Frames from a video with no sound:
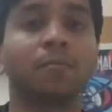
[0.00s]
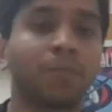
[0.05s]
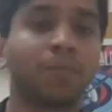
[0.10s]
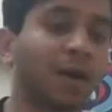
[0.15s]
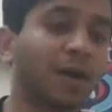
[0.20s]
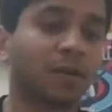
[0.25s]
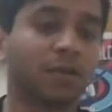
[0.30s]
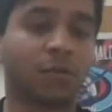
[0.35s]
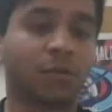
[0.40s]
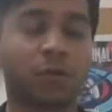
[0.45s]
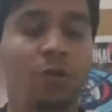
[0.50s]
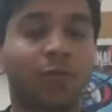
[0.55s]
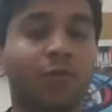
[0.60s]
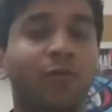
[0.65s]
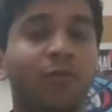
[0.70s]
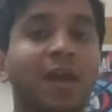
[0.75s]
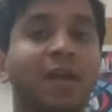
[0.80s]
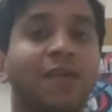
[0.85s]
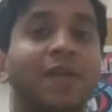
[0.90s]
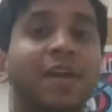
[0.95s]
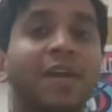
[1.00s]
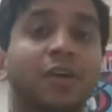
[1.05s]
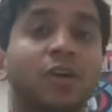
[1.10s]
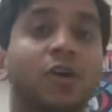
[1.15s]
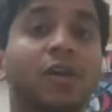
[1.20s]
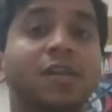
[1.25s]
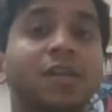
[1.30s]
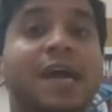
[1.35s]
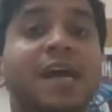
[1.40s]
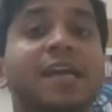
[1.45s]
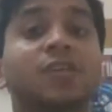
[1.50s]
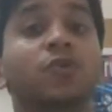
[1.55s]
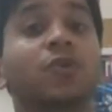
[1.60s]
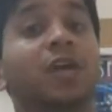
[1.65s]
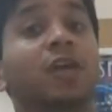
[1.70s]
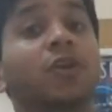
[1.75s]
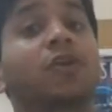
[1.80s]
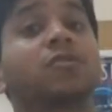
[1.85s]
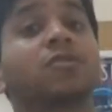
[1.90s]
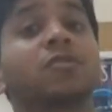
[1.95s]
But while writing all that, you
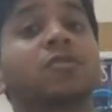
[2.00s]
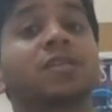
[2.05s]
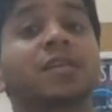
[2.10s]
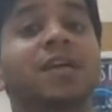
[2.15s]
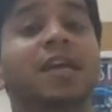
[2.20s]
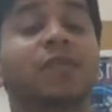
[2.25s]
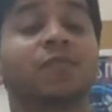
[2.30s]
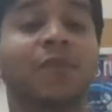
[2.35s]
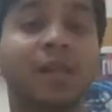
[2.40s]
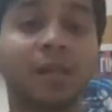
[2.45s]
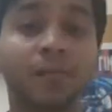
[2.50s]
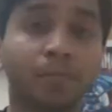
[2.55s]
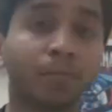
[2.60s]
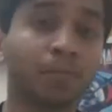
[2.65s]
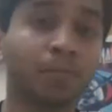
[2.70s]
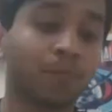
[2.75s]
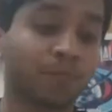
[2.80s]
can also say that well,